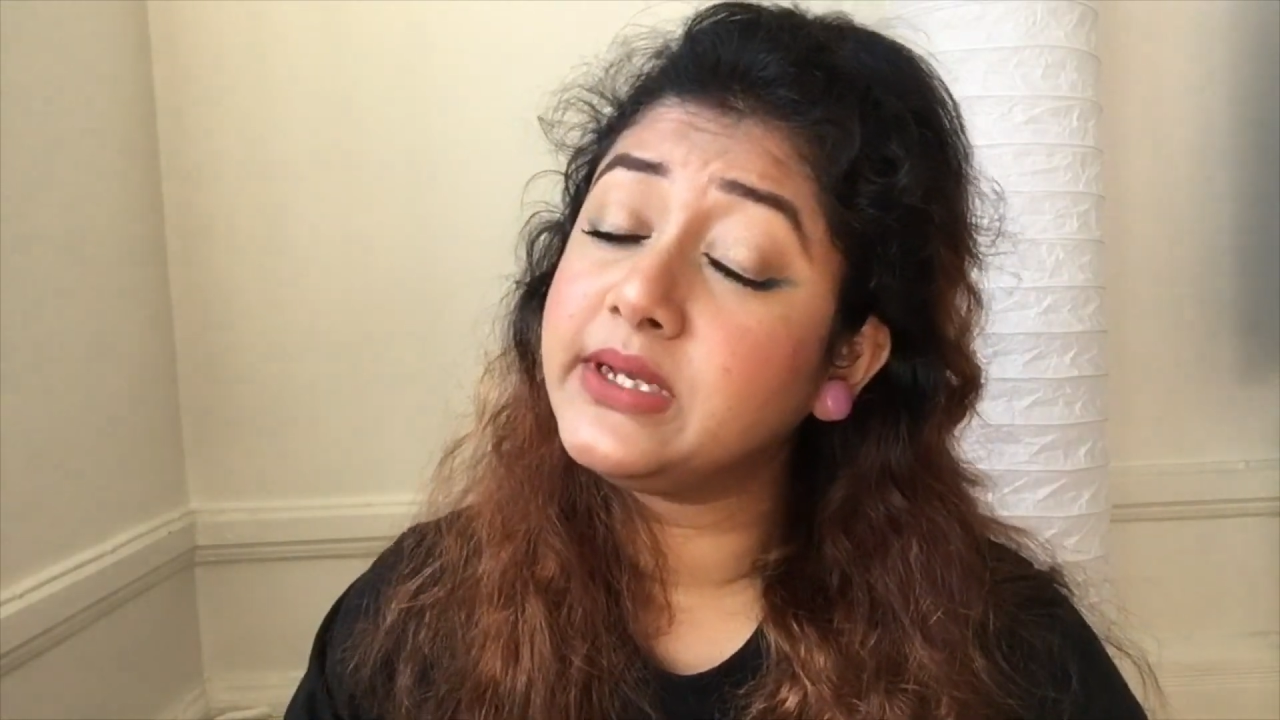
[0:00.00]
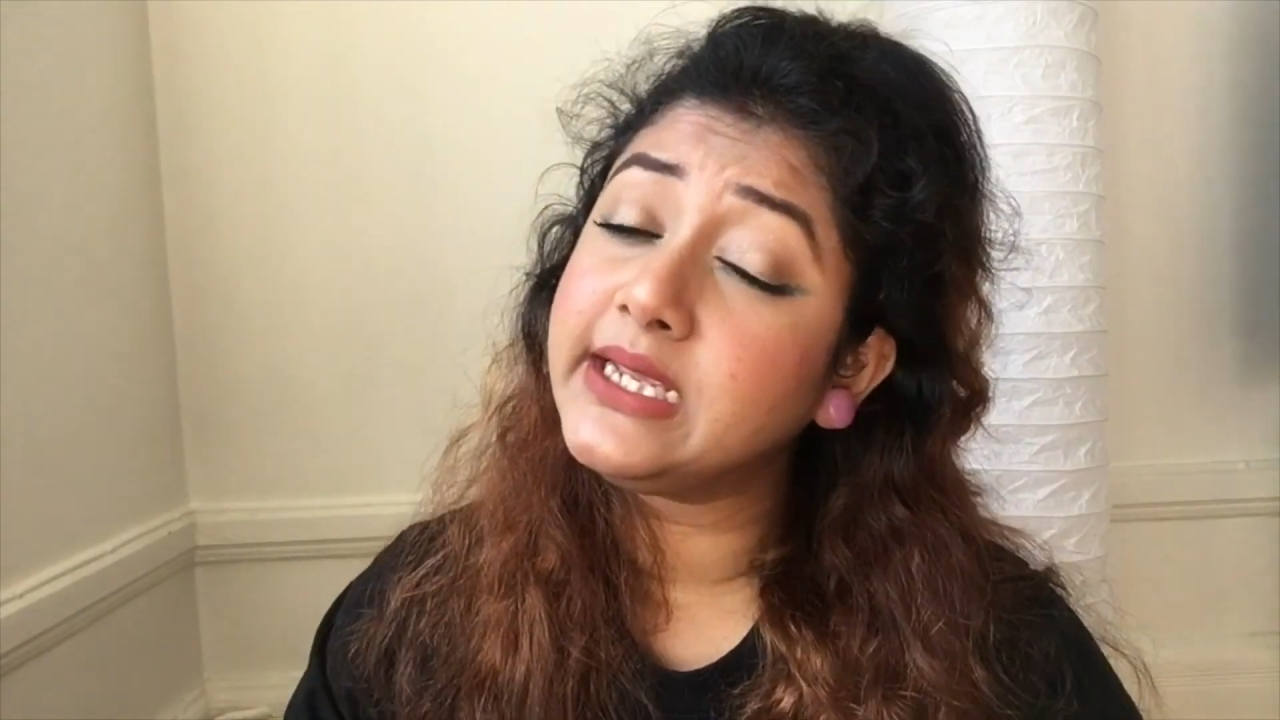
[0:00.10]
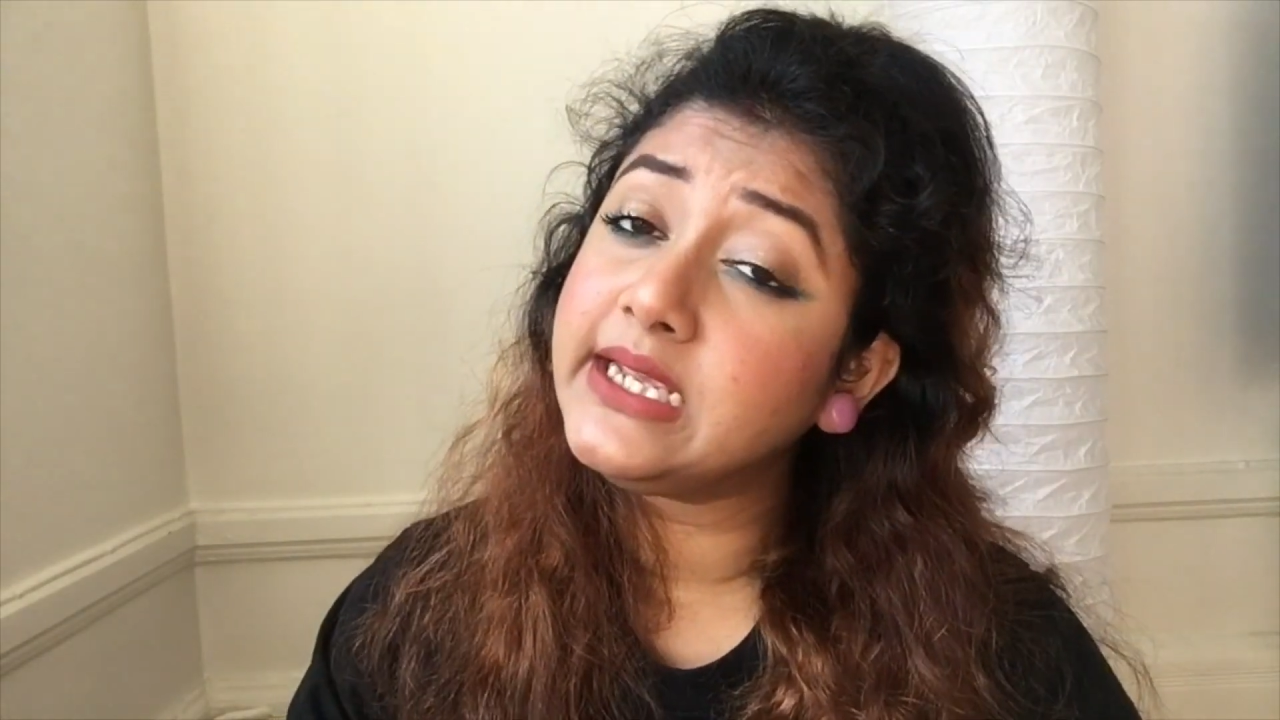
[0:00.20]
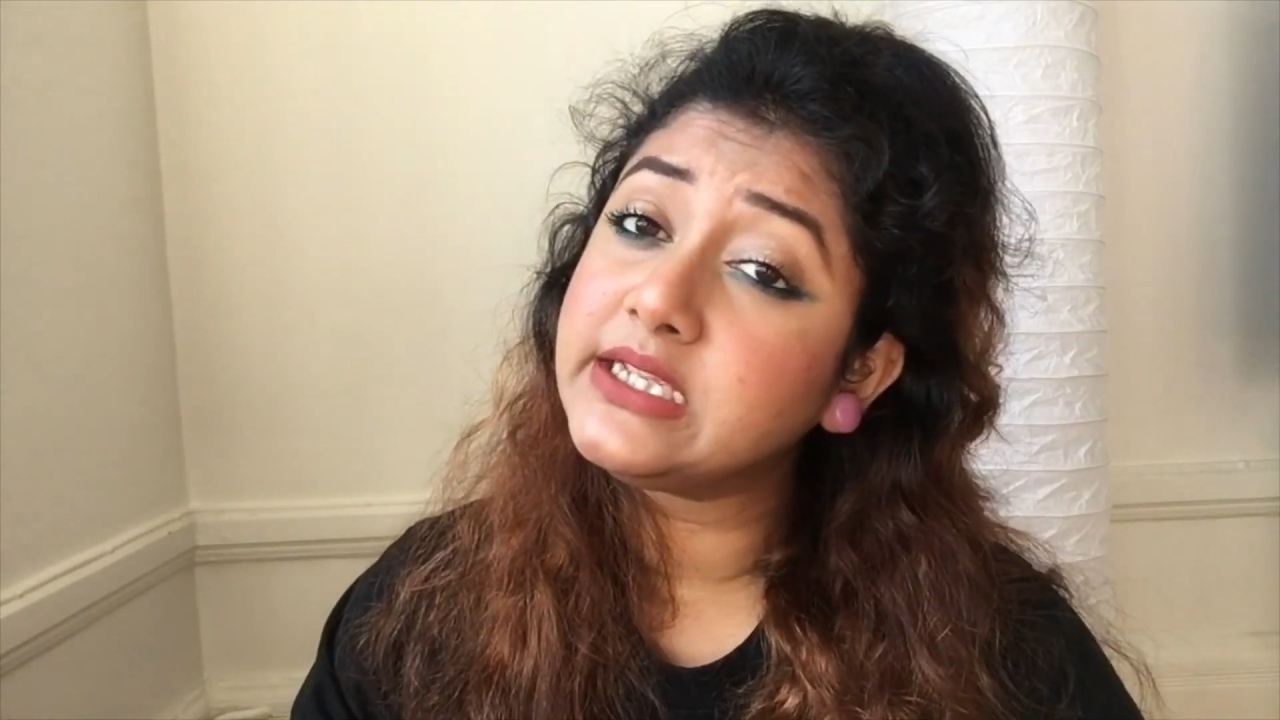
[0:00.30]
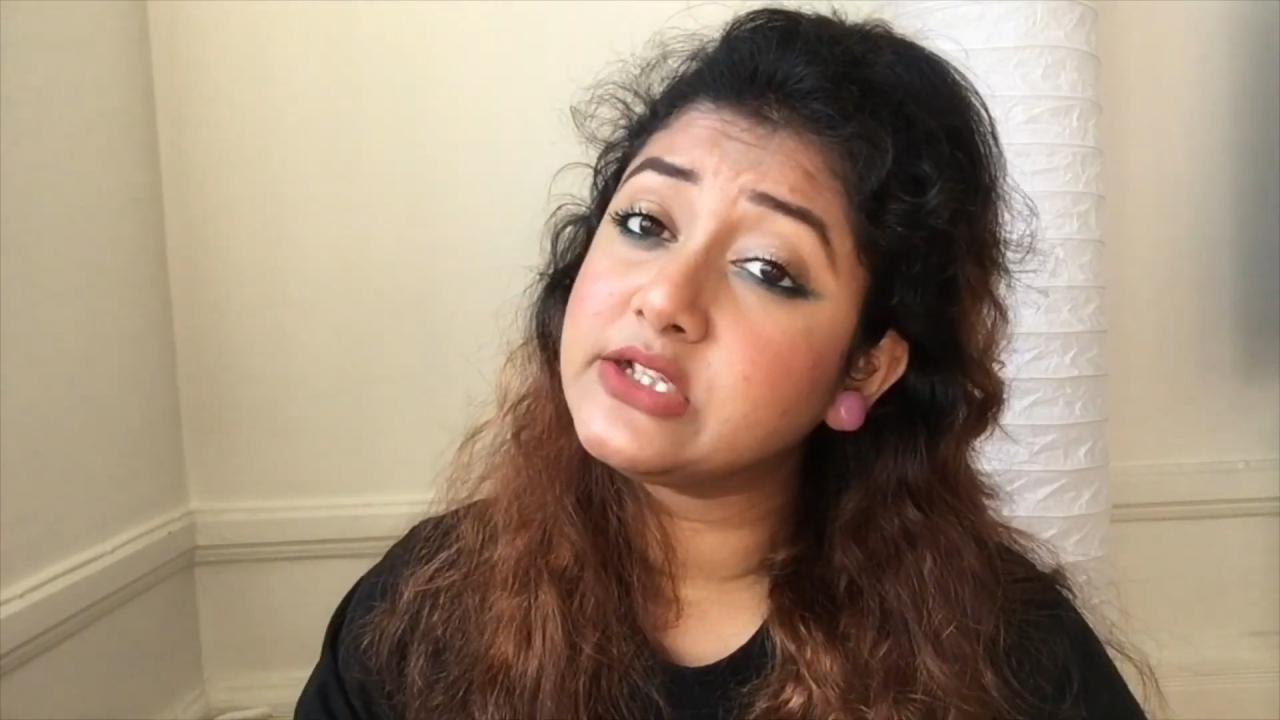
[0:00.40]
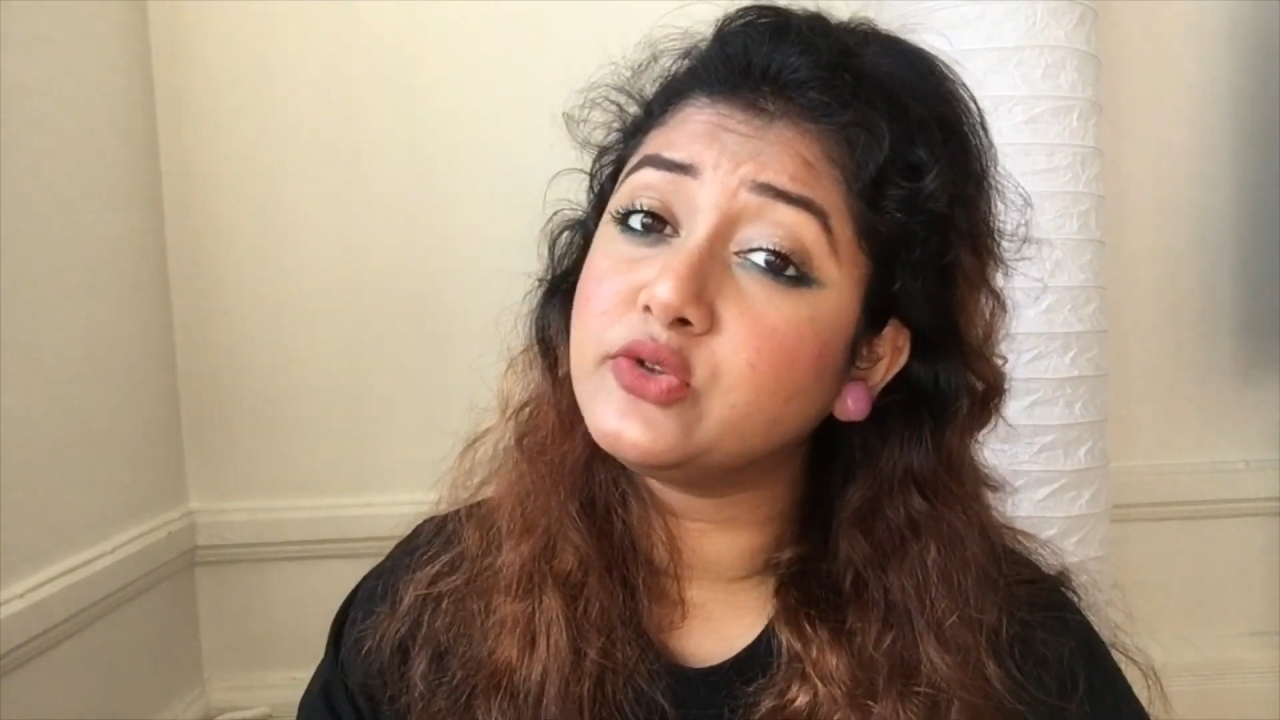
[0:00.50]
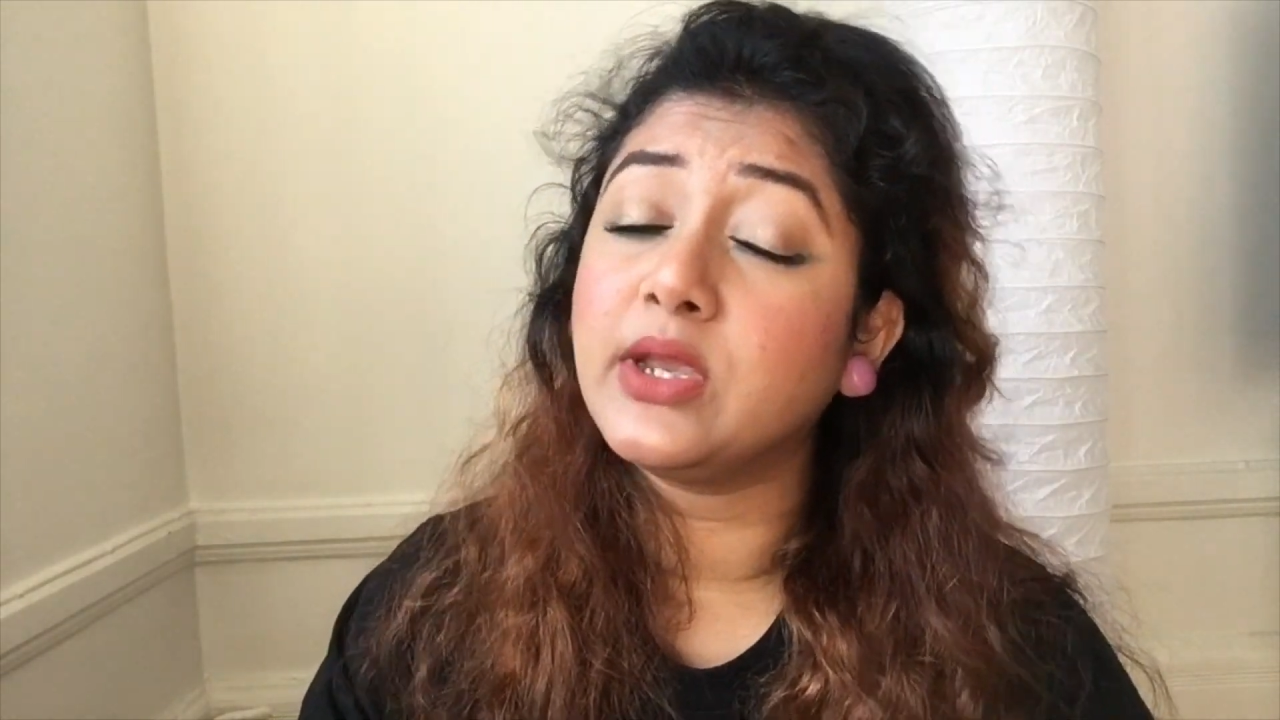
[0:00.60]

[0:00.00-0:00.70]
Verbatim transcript: please do